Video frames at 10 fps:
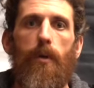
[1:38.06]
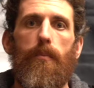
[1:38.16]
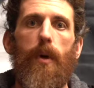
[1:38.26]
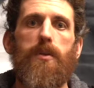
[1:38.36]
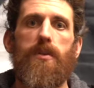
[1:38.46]

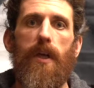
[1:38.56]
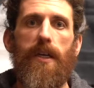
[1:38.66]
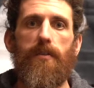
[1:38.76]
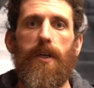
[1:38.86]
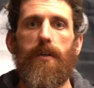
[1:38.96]
Most
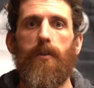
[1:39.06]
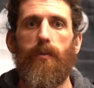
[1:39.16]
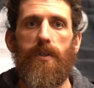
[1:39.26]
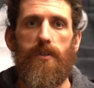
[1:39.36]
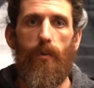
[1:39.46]
likely, the
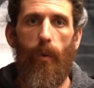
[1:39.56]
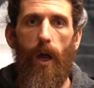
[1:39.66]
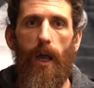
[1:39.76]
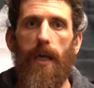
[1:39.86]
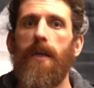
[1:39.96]
reason
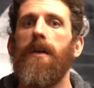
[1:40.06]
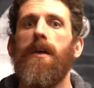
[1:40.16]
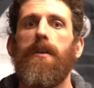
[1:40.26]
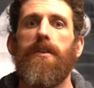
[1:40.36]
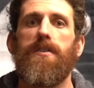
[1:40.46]
why
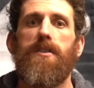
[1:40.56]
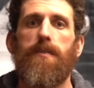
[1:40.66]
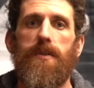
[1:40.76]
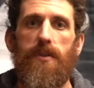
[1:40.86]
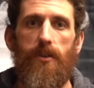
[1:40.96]
this is
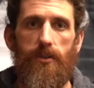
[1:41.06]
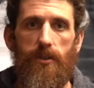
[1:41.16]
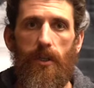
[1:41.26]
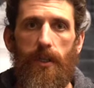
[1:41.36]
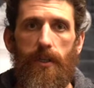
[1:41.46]

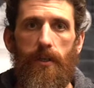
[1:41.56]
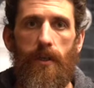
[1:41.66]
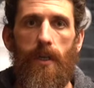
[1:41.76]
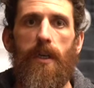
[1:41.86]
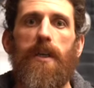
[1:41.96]
misunderstood
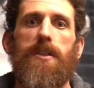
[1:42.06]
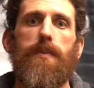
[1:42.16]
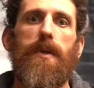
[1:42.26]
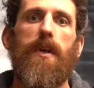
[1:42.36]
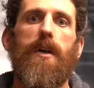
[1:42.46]
is
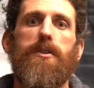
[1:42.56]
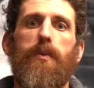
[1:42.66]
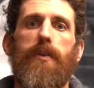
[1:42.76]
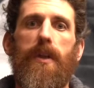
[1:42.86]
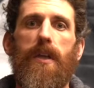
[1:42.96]
because
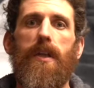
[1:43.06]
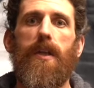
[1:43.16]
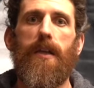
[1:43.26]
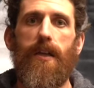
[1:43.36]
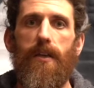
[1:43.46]
within
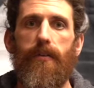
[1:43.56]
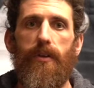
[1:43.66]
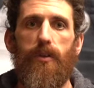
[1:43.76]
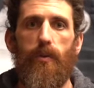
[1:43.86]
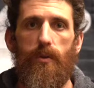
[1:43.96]
an
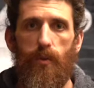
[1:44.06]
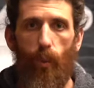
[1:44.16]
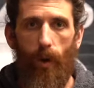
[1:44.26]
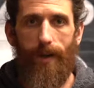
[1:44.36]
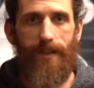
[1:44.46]
individual's
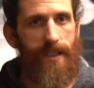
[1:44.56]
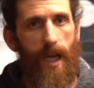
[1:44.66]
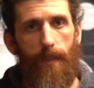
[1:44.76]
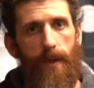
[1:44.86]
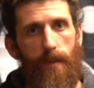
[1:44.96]
one
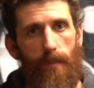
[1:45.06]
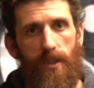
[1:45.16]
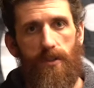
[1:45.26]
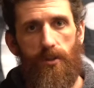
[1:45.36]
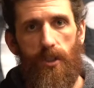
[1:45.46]
dominant
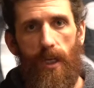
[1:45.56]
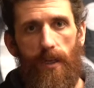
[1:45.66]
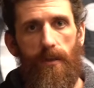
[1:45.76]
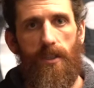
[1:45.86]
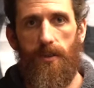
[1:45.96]
muscle
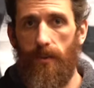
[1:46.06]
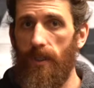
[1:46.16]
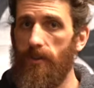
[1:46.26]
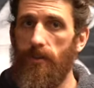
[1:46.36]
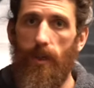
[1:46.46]
chain that
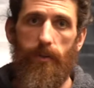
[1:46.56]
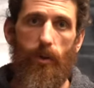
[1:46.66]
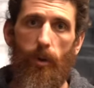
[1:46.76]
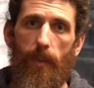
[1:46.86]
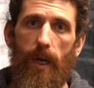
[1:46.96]
spreads throughout the
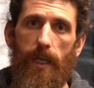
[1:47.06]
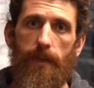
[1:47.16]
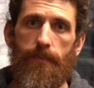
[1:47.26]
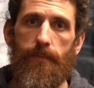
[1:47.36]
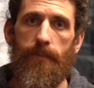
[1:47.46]
whole
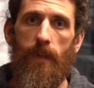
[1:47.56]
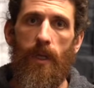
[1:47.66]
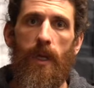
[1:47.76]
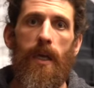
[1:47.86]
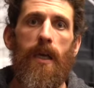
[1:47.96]
body,
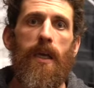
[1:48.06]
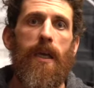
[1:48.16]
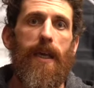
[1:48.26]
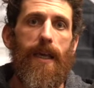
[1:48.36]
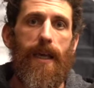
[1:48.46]

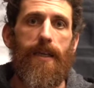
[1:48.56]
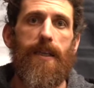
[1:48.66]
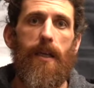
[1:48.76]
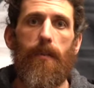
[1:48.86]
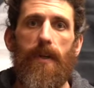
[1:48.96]
it
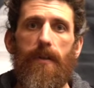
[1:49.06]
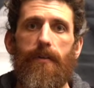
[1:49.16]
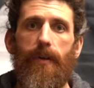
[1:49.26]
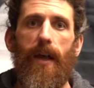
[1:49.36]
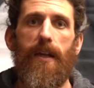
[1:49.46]
can be
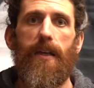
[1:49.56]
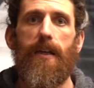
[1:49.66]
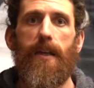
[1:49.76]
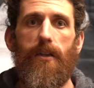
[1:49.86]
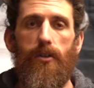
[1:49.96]
divided
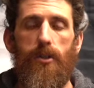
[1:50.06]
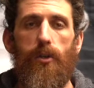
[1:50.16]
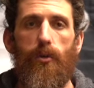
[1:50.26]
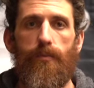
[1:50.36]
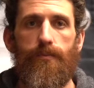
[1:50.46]
into
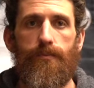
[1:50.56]
two.